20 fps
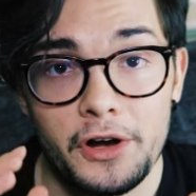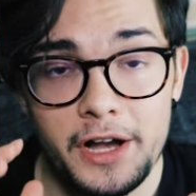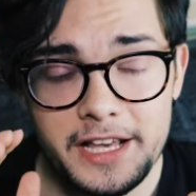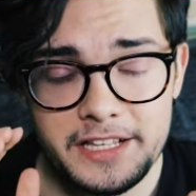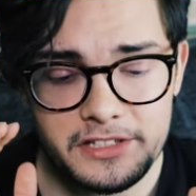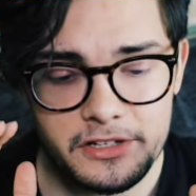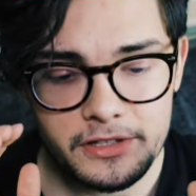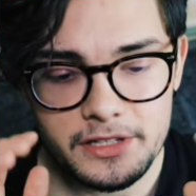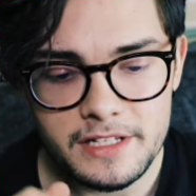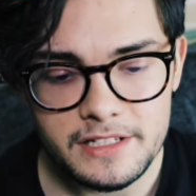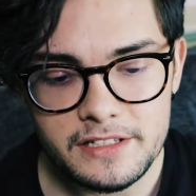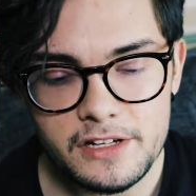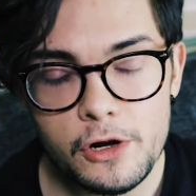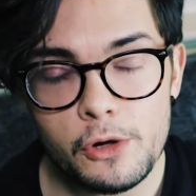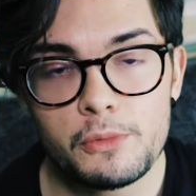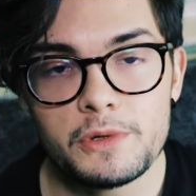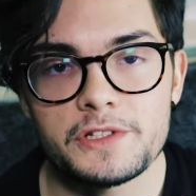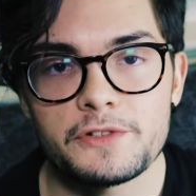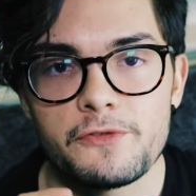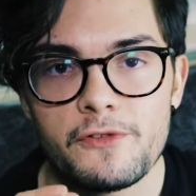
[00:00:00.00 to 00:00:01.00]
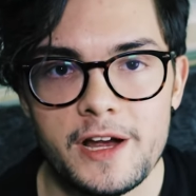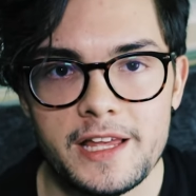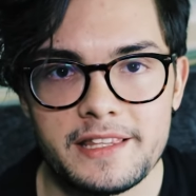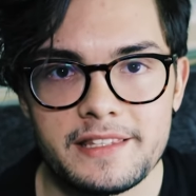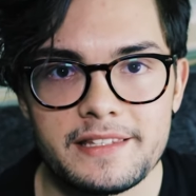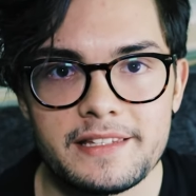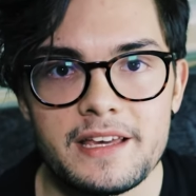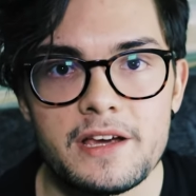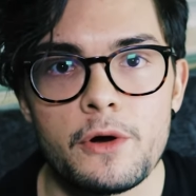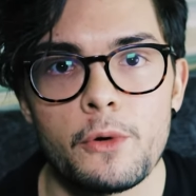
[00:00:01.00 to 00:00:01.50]
Okay, so this girl was
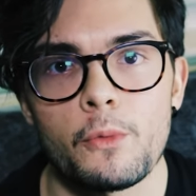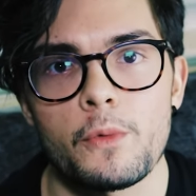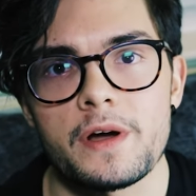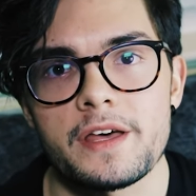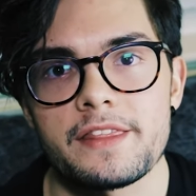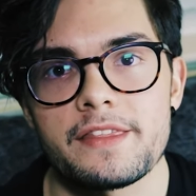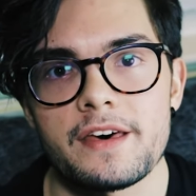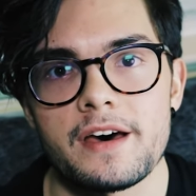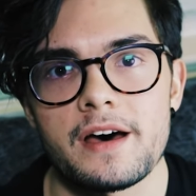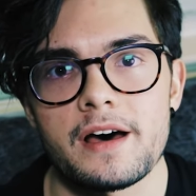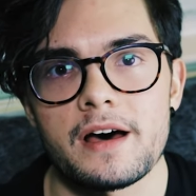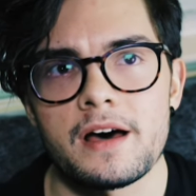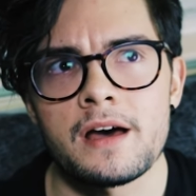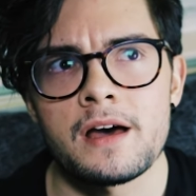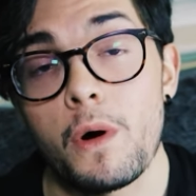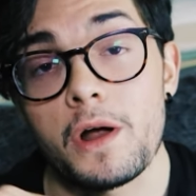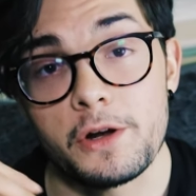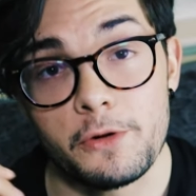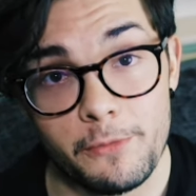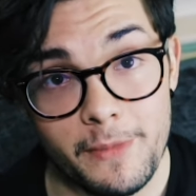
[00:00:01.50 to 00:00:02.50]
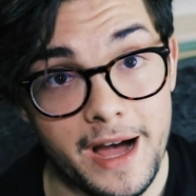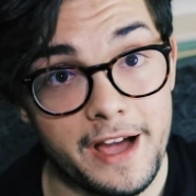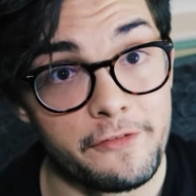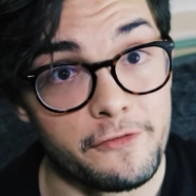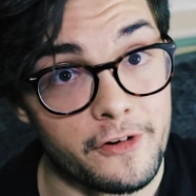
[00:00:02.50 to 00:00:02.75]
friends with one of my